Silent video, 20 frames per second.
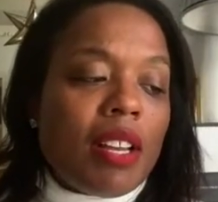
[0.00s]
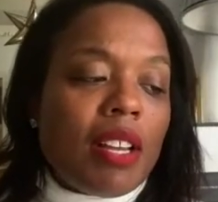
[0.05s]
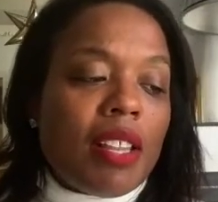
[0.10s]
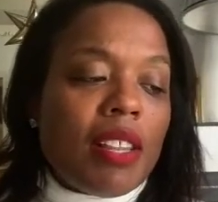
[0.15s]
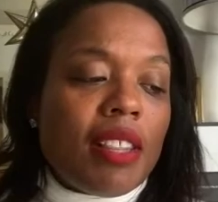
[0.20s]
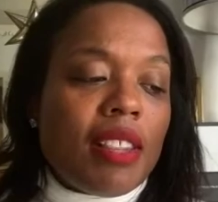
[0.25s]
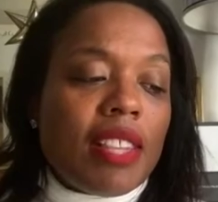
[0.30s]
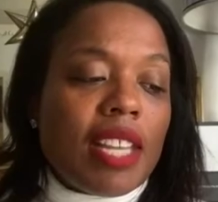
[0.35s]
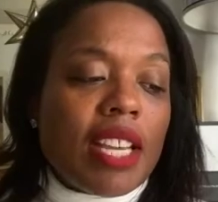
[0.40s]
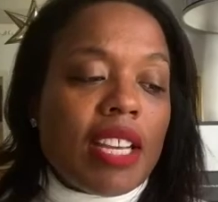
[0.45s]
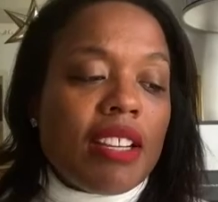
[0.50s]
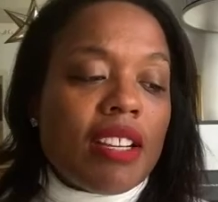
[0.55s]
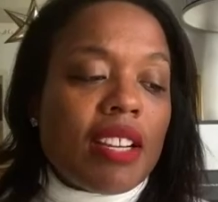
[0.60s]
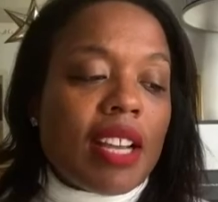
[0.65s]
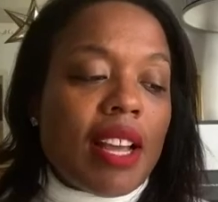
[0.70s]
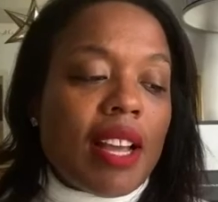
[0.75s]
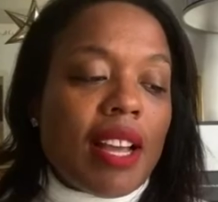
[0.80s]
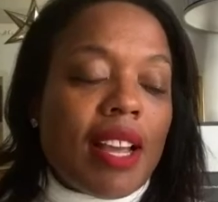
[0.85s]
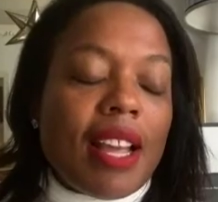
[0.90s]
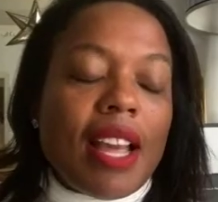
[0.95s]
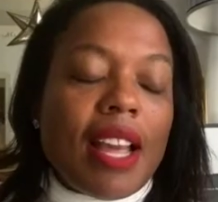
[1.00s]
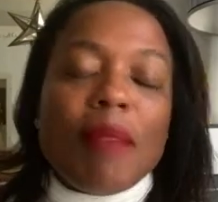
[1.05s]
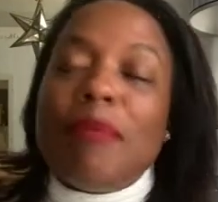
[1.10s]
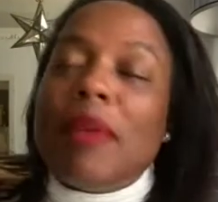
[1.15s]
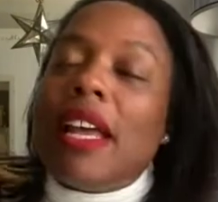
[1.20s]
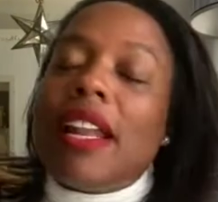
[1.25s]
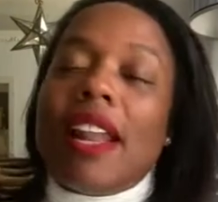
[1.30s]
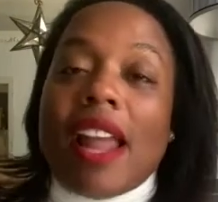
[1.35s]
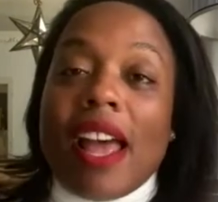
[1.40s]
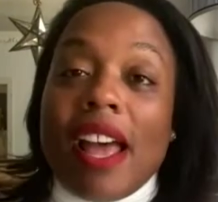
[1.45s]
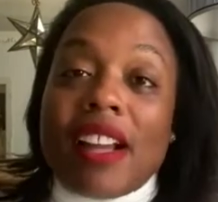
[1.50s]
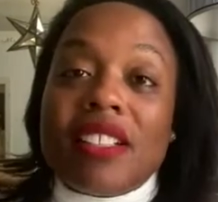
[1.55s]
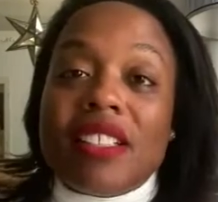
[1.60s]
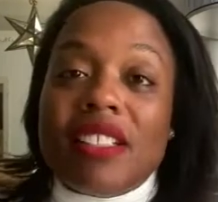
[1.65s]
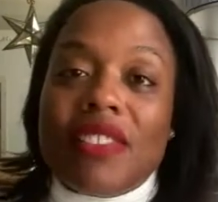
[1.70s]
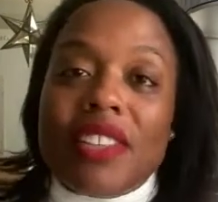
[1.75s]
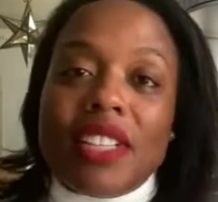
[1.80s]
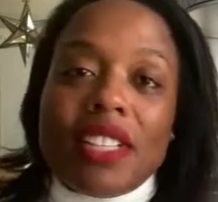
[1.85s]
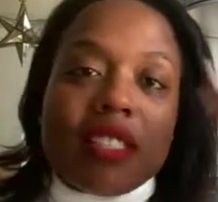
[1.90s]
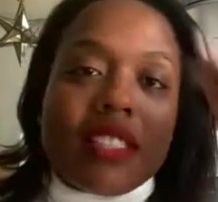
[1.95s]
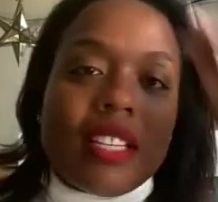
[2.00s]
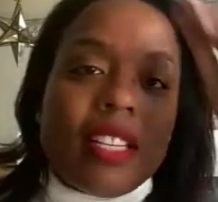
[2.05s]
there. I'm not an activist.